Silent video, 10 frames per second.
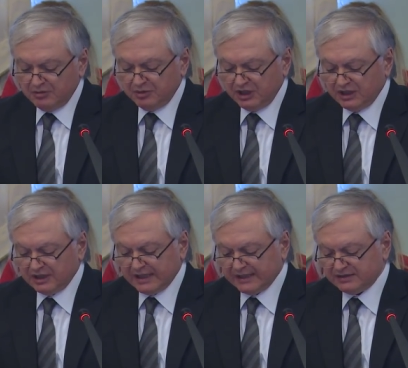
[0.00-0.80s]
Being
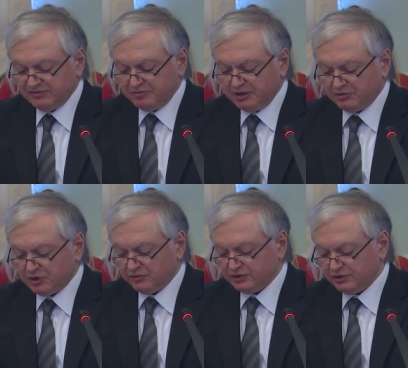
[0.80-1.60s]
an active member
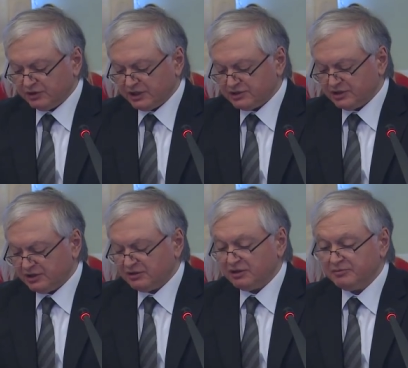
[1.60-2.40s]
of the Eurasian
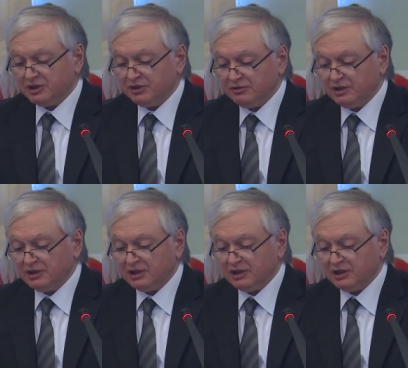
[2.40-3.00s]
Economic Union,